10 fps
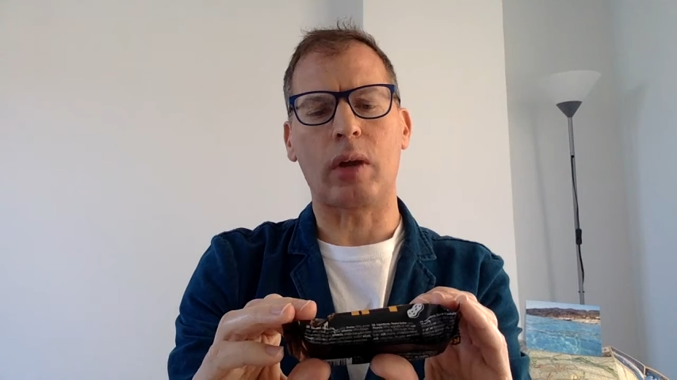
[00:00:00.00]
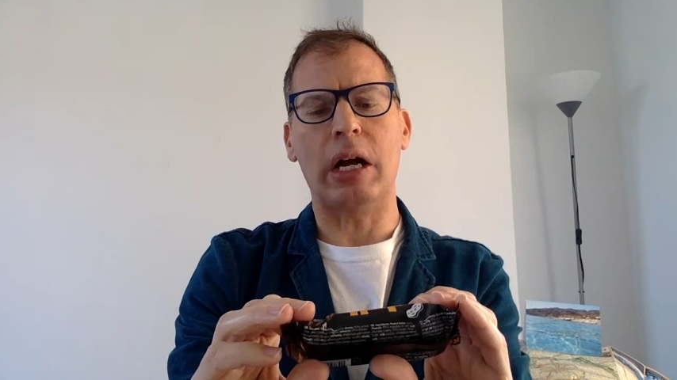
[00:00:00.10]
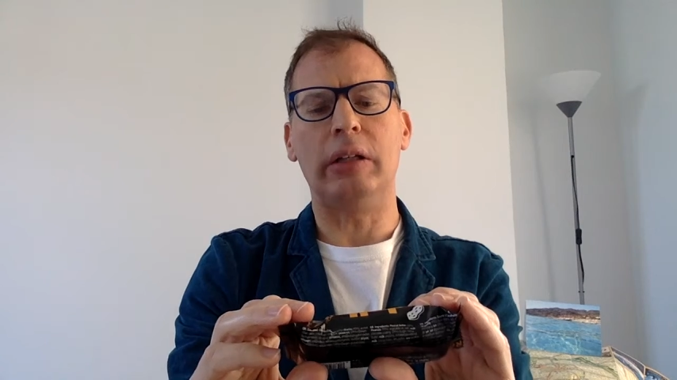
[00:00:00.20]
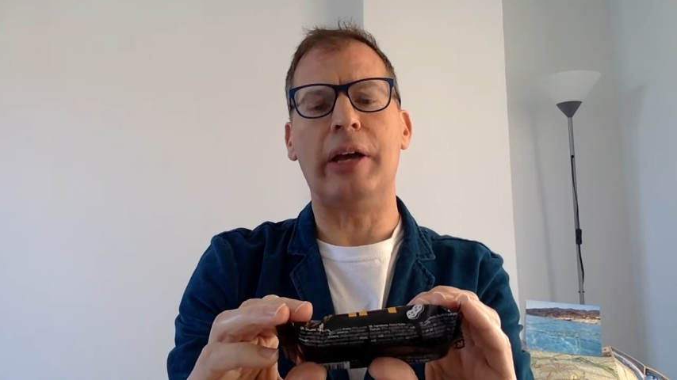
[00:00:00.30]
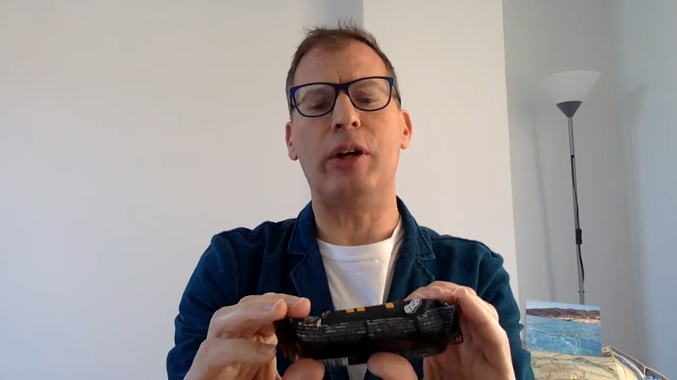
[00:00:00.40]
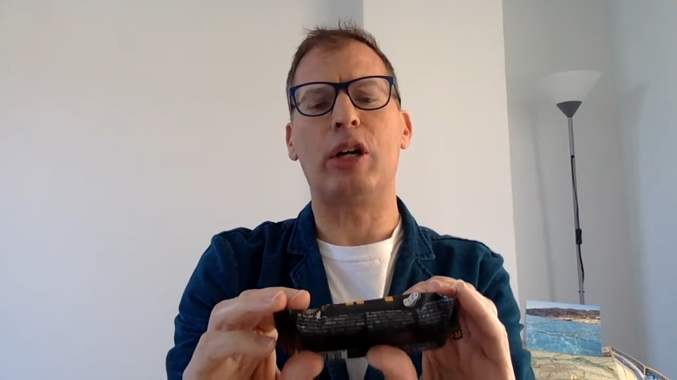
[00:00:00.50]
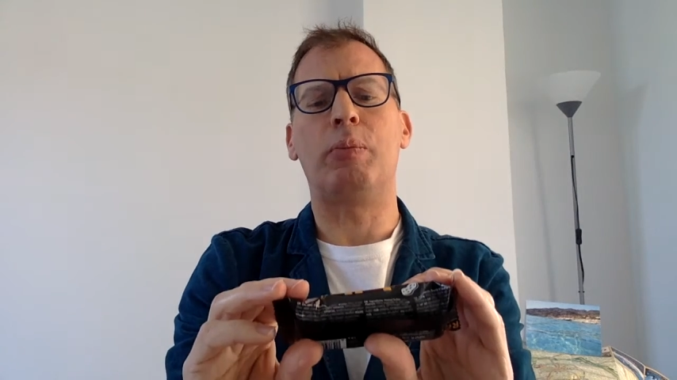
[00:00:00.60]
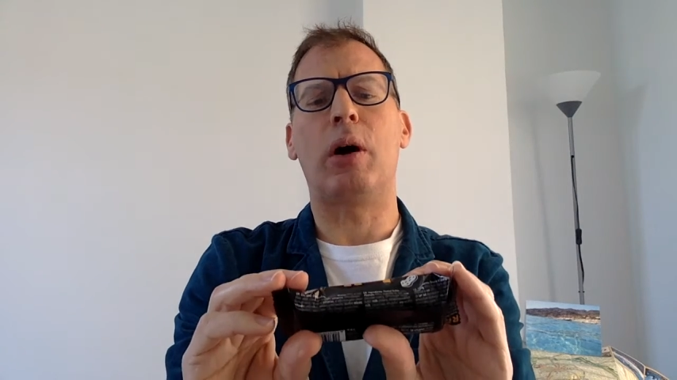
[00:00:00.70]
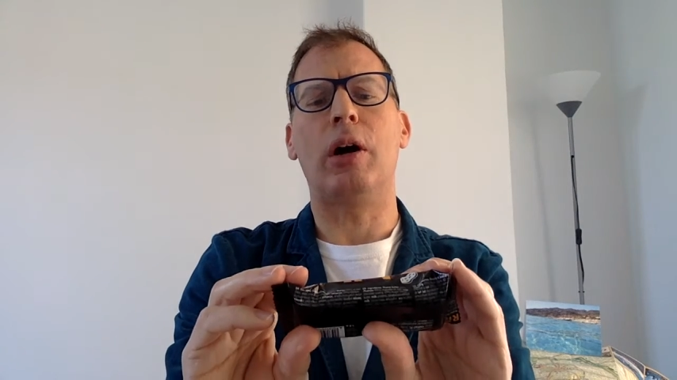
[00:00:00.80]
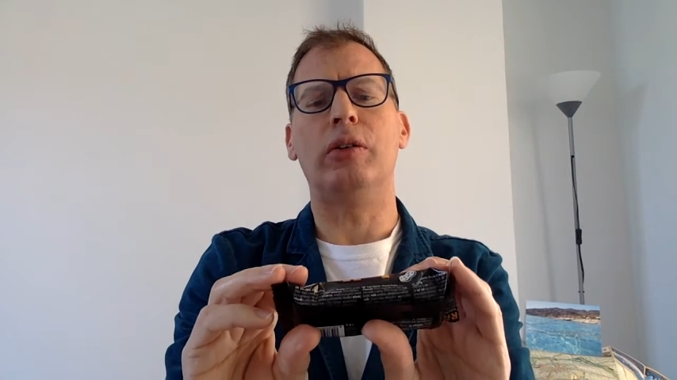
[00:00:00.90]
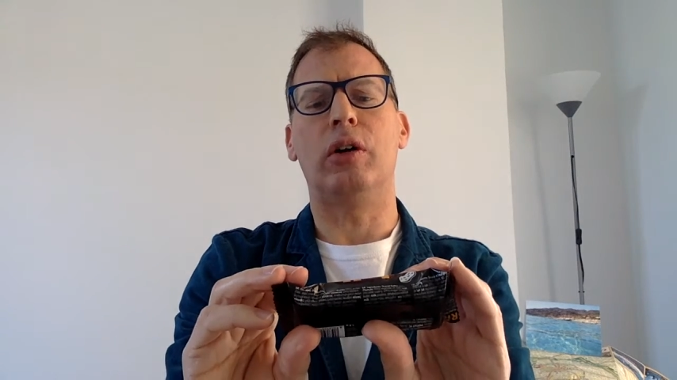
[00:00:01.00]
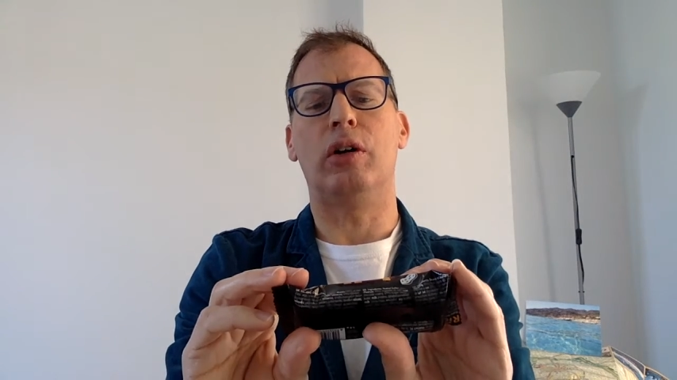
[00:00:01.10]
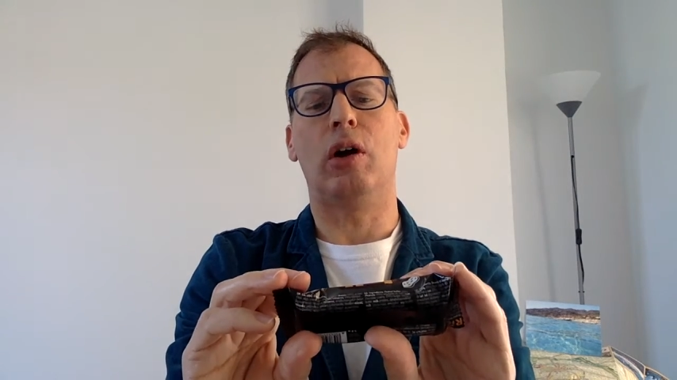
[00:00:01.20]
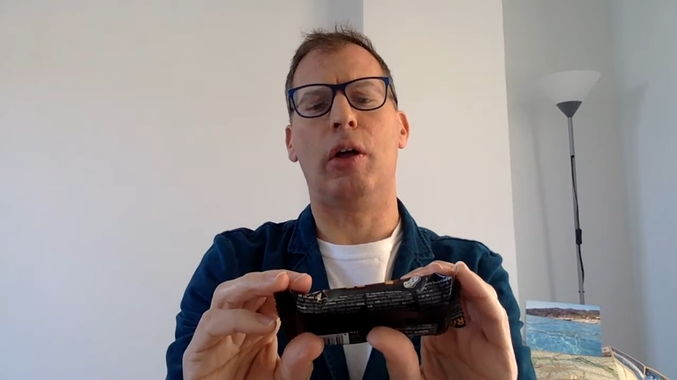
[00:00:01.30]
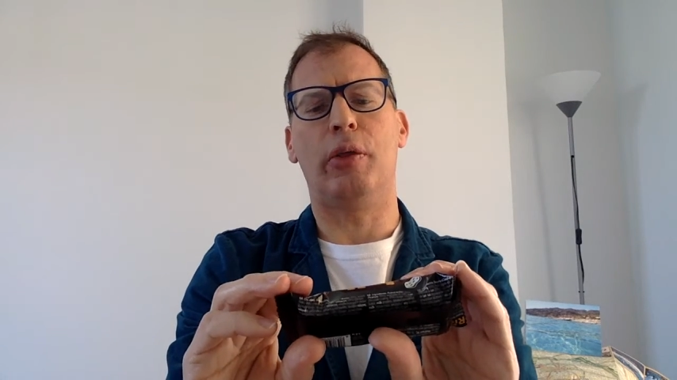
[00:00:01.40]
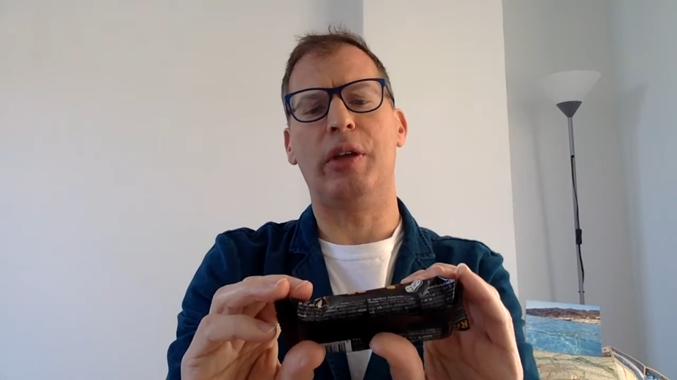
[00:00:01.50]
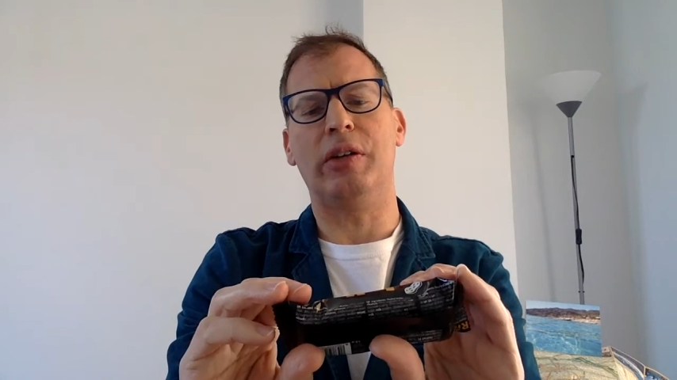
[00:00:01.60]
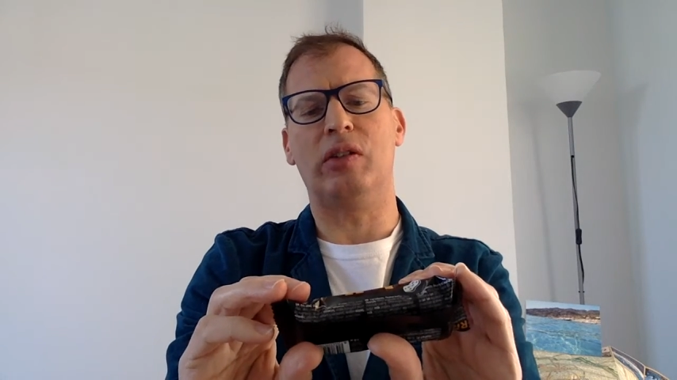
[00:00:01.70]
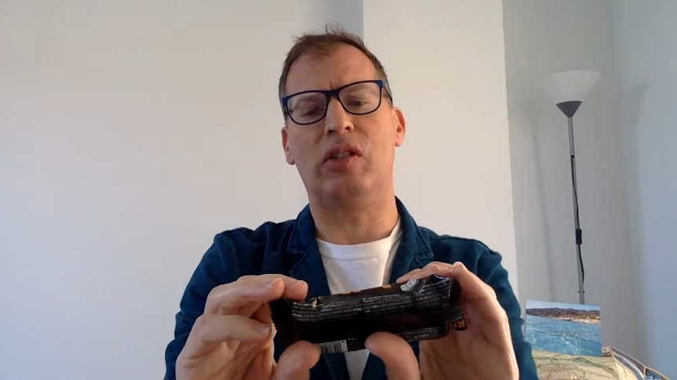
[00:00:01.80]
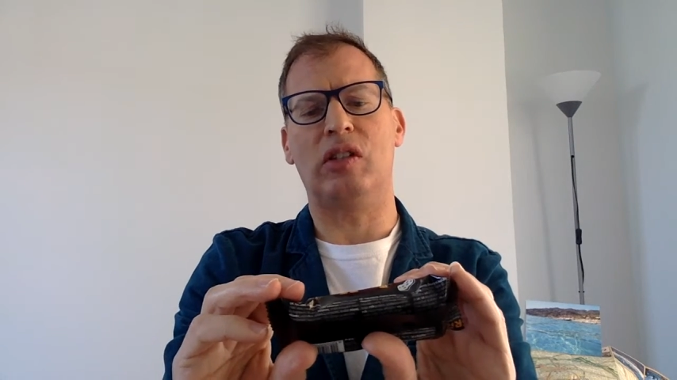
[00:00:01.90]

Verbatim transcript: Hellenic partner in all things